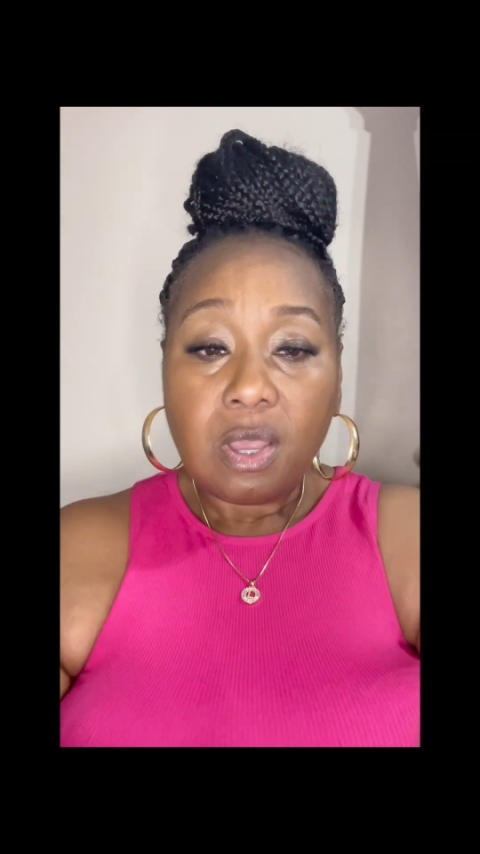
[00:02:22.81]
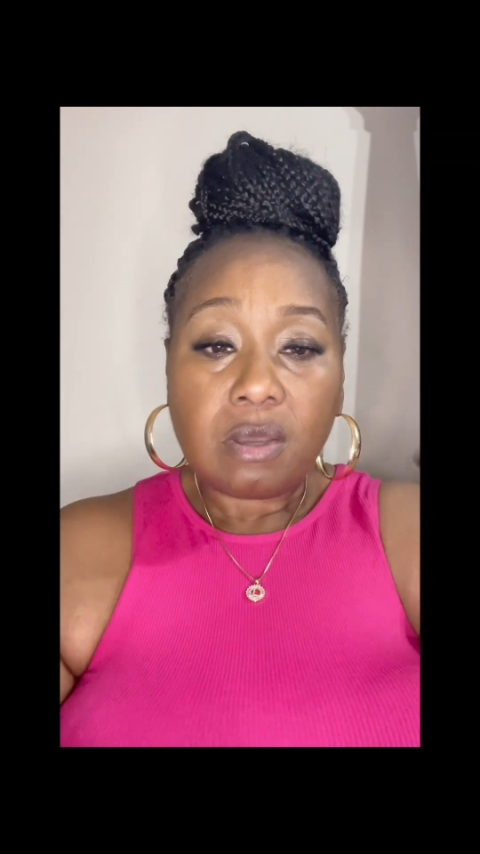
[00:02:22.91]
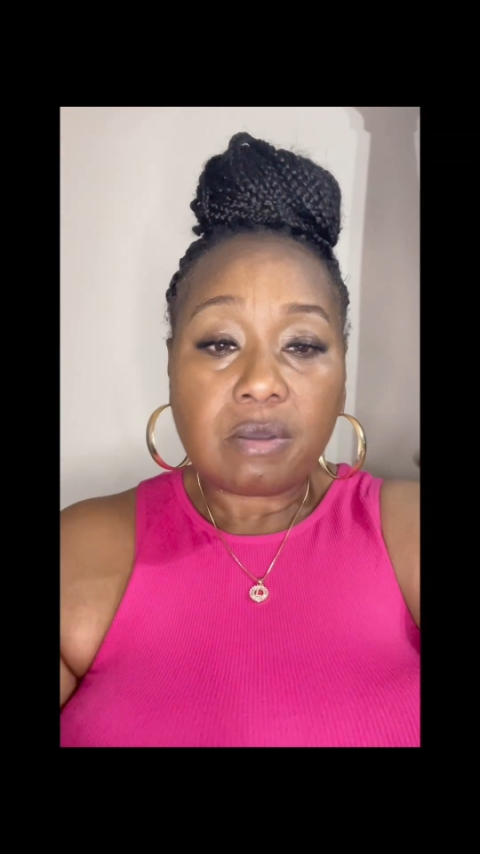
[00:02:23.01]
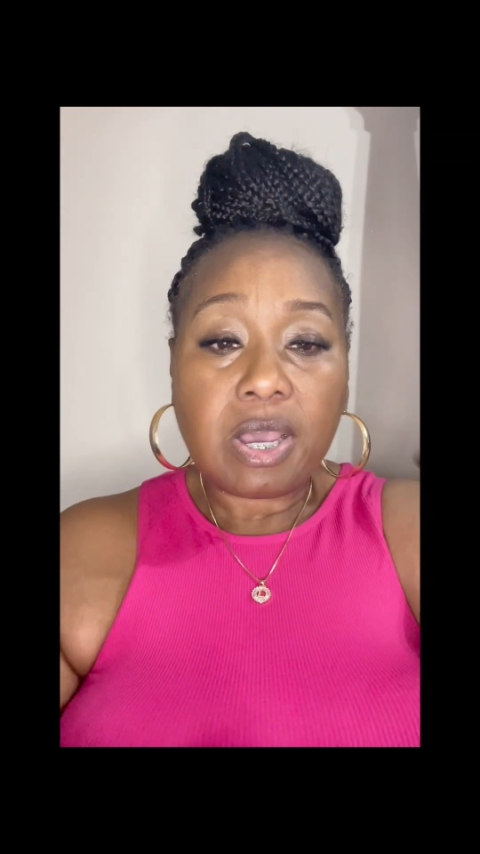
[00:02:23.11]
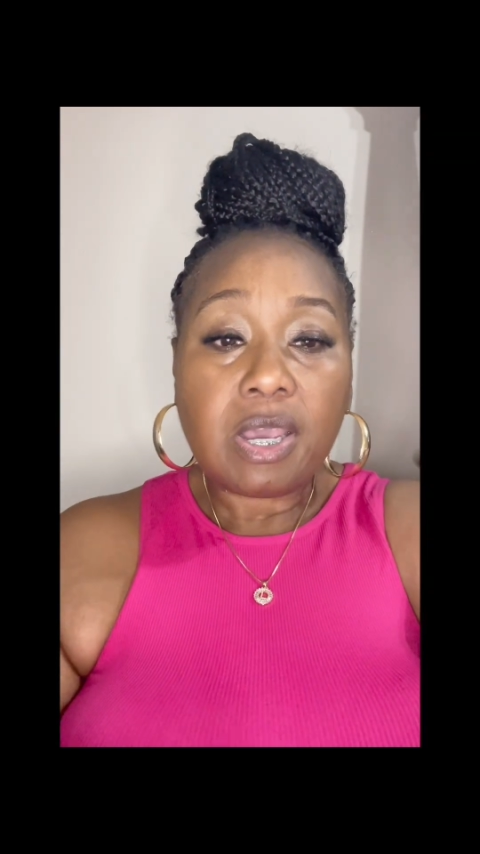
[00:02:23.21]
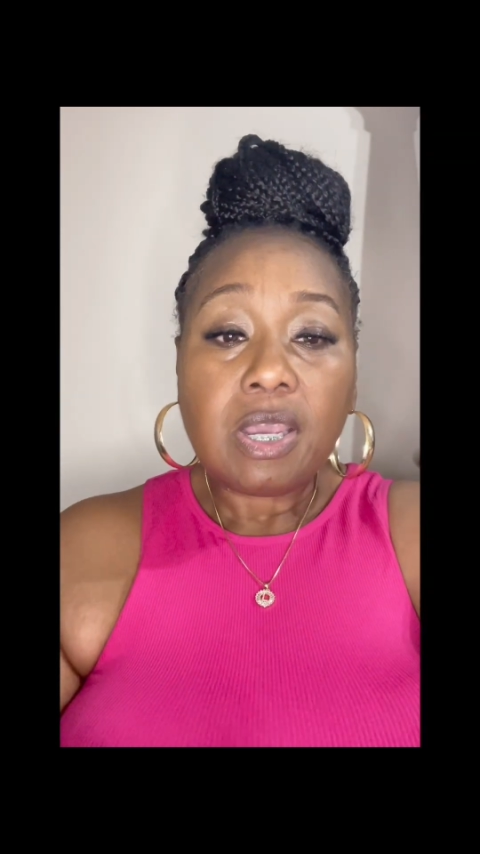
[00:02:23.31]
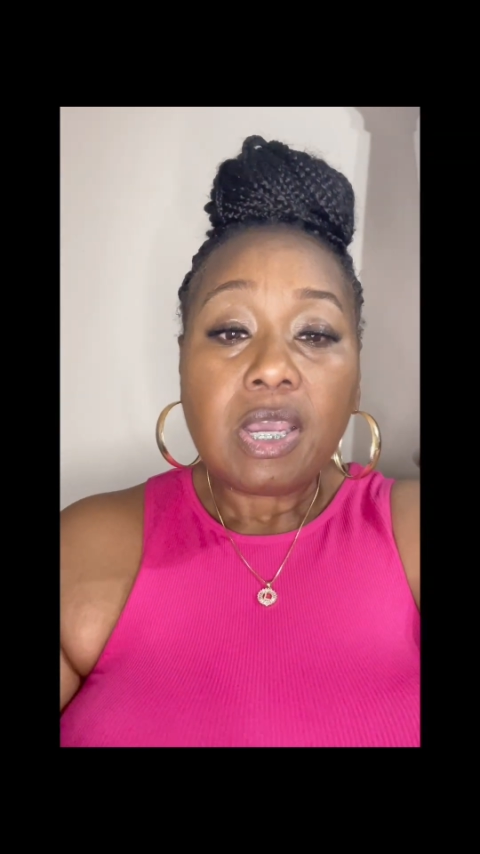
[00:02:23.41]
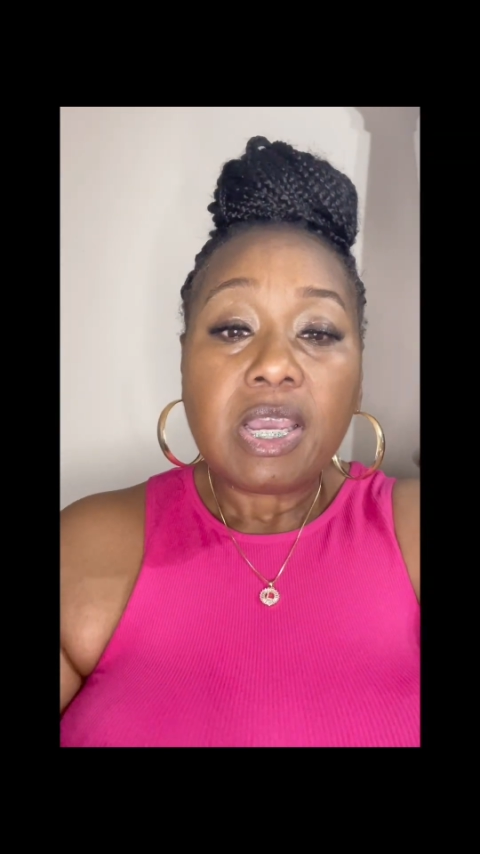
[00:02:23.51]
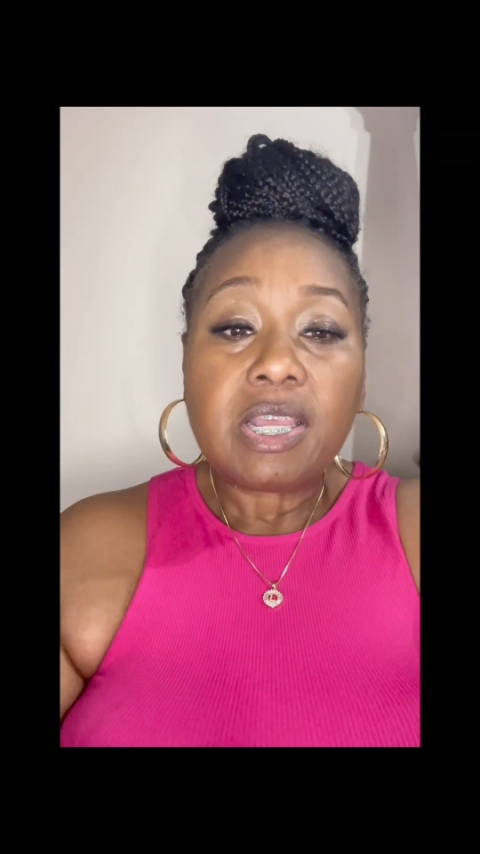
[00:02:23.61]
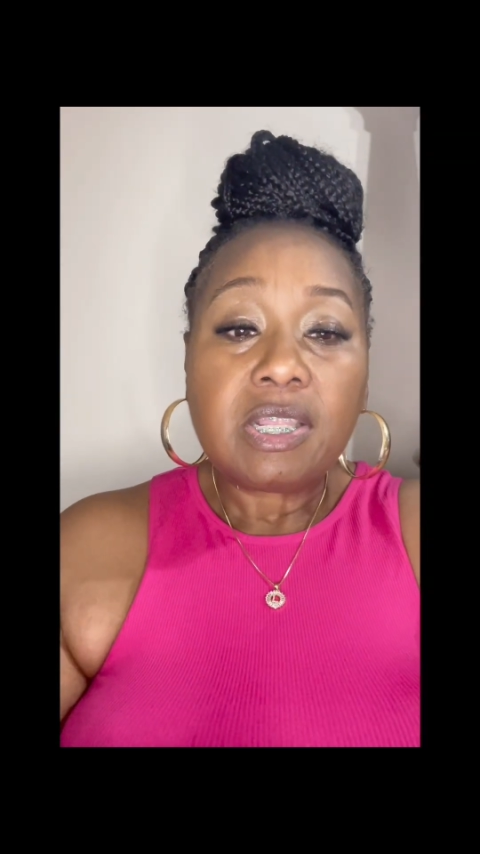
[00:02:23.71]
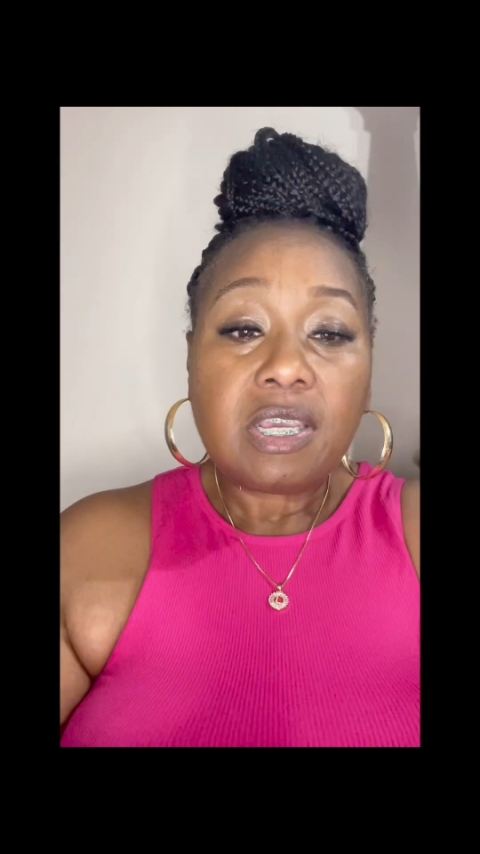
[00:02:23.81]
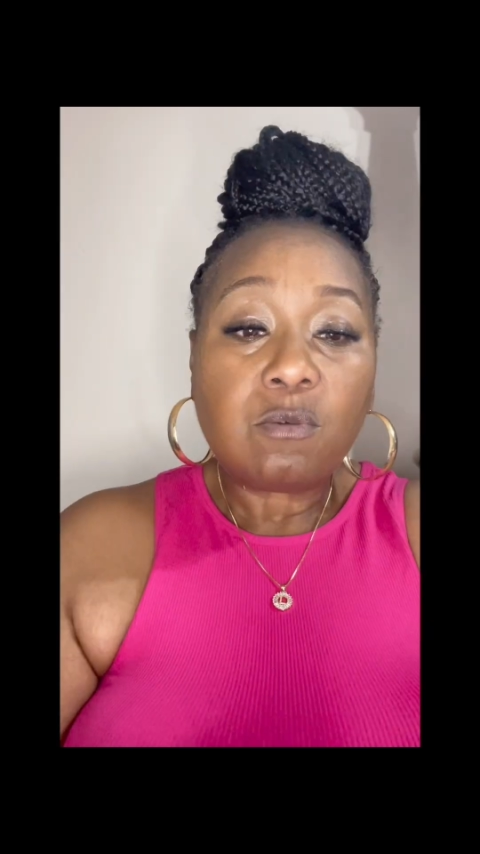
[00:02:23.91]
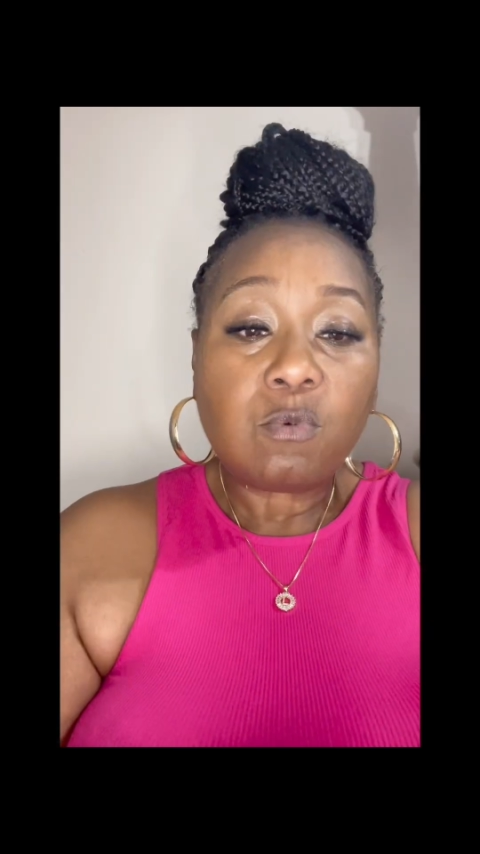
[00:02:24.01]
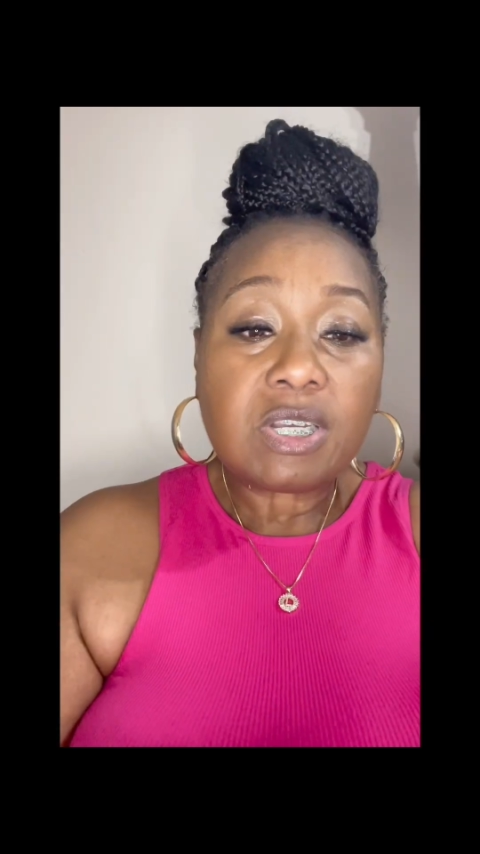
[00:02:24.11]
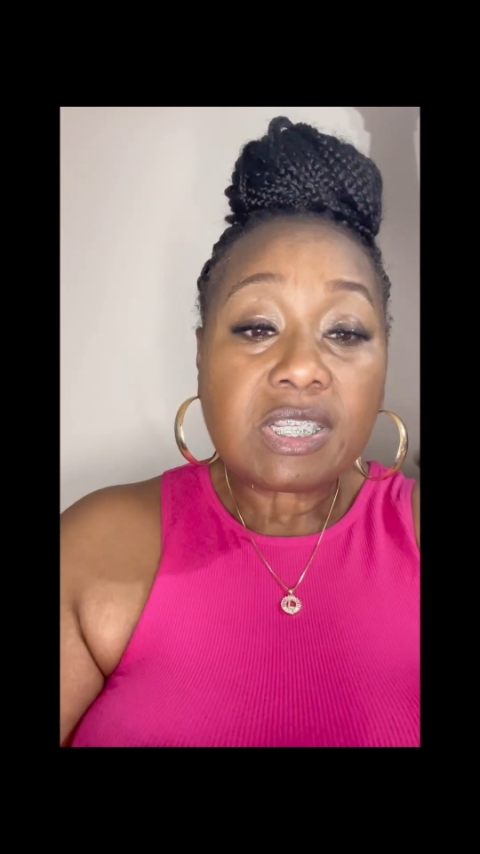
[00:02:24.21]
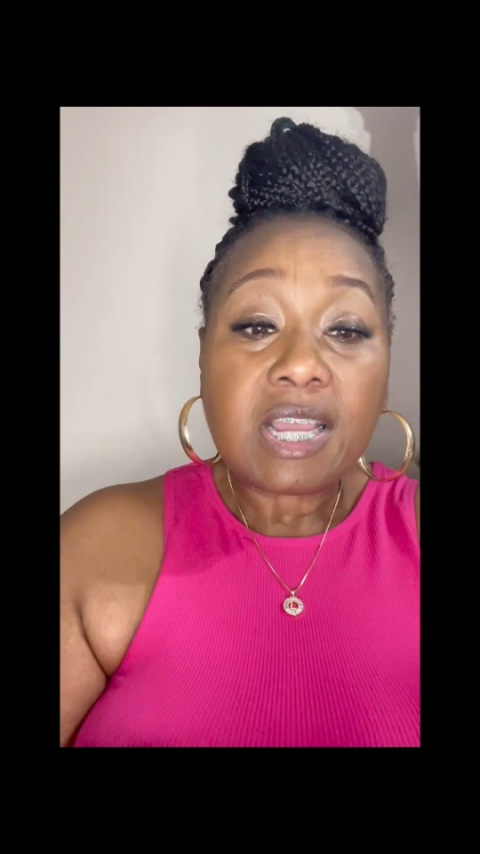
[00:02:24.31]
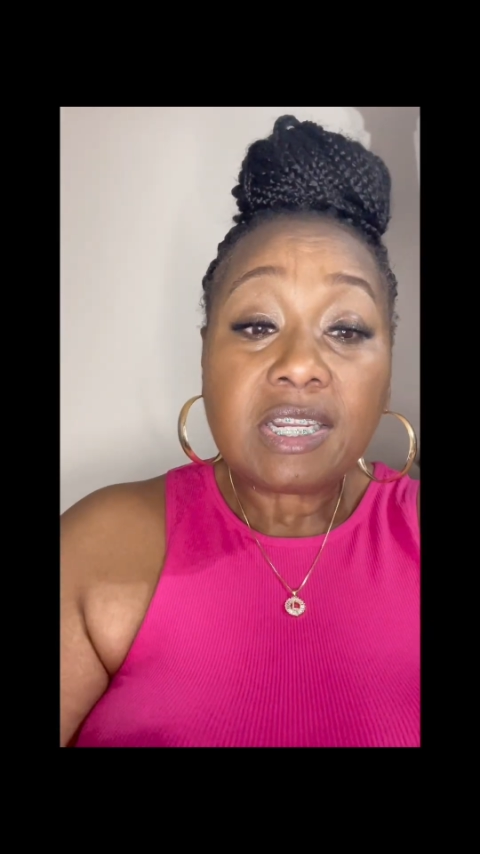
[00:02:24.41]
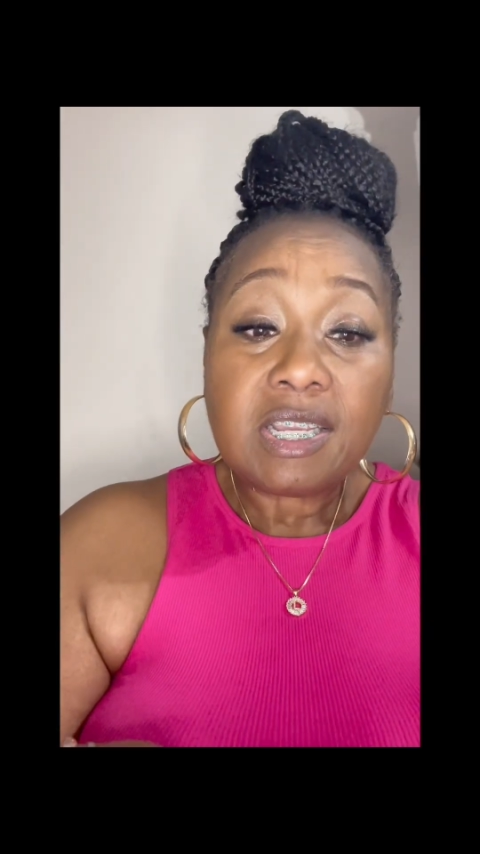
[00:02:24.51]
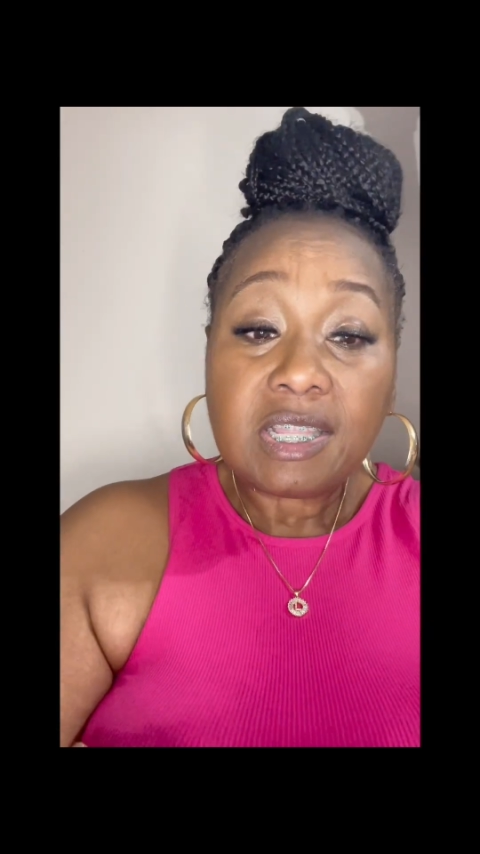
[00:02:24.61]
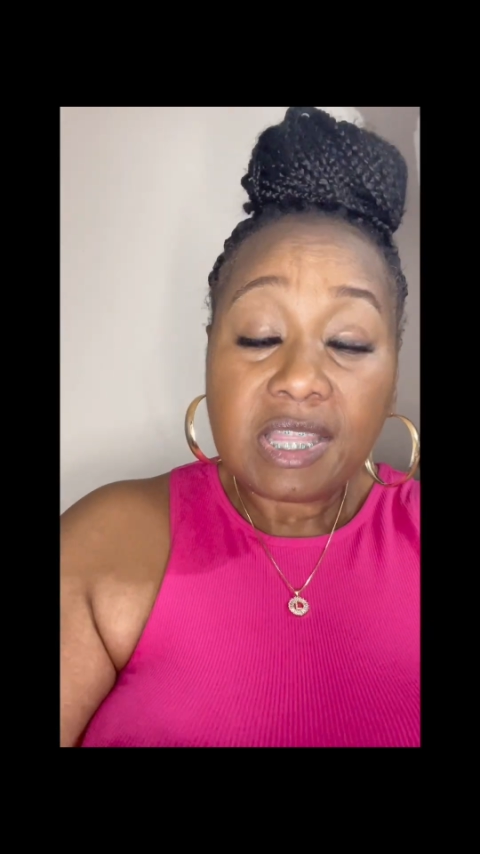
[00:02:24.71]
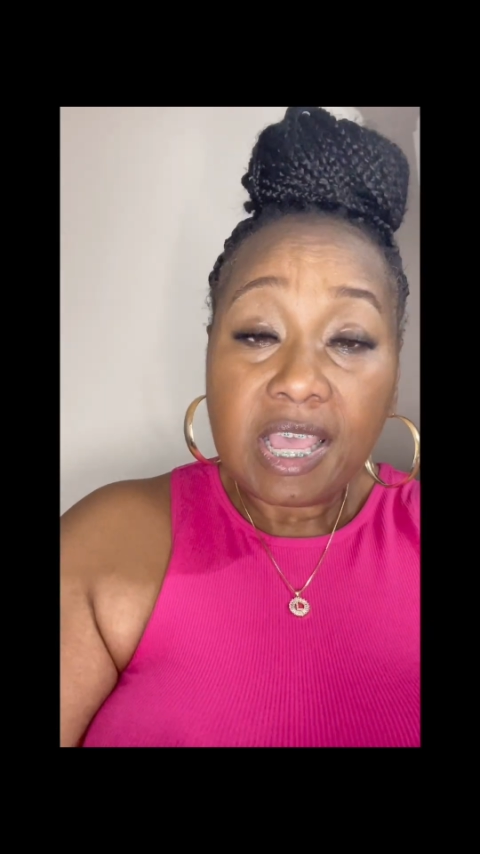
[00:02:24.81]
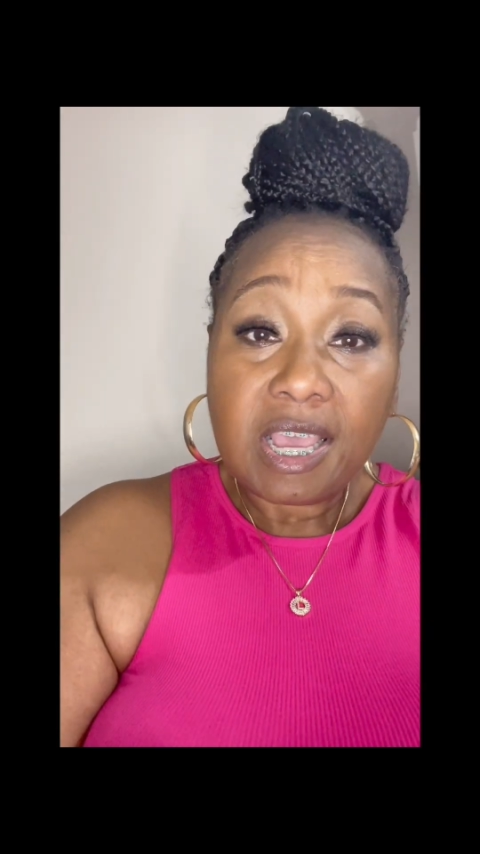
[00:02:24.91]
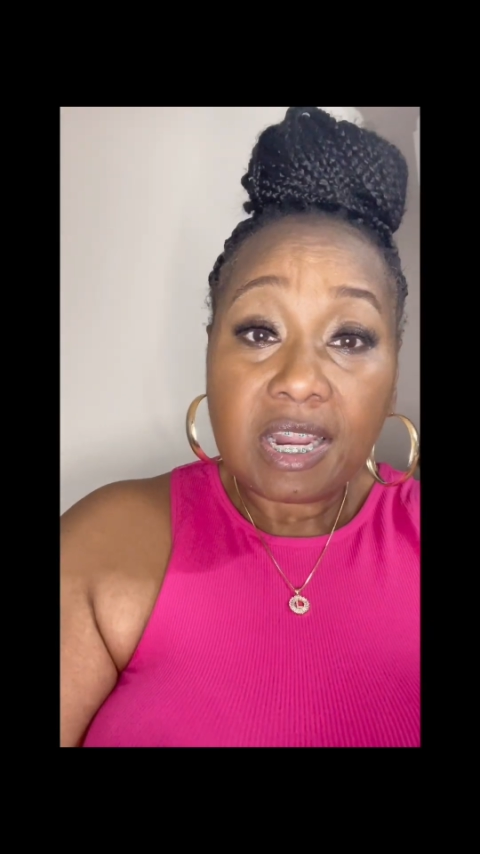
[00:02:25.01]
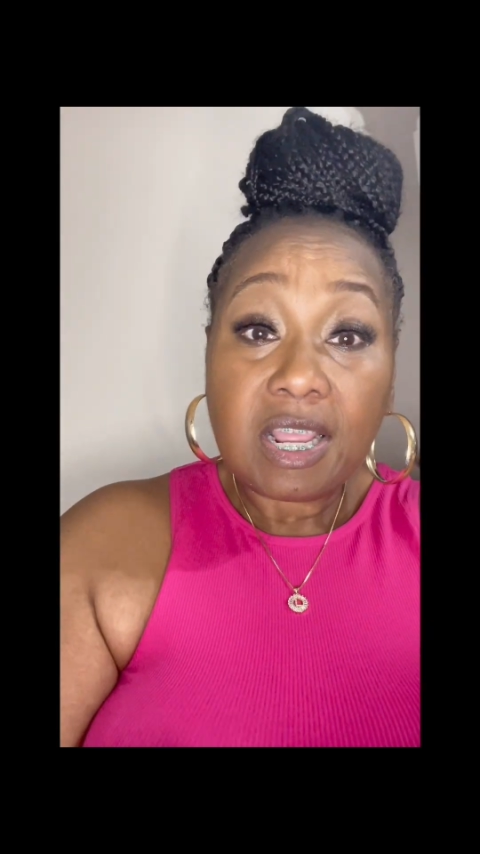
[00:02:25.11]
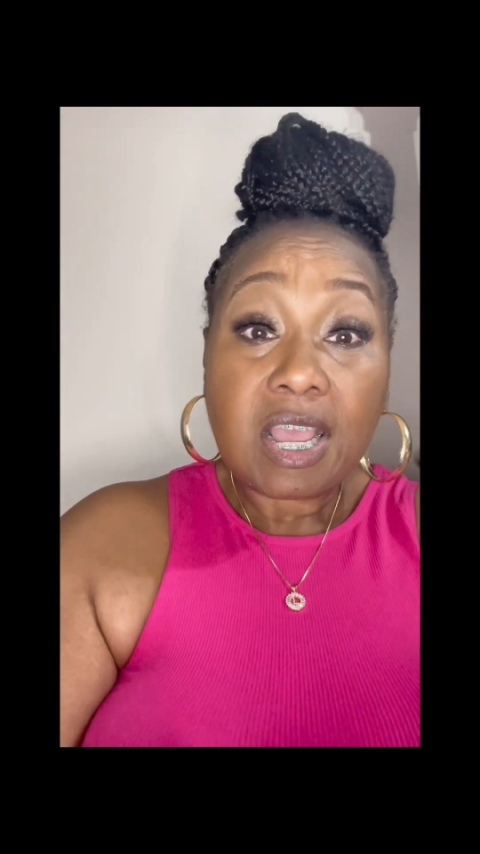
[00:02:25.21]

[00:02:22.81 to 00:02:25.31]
Okay, and then once I did that,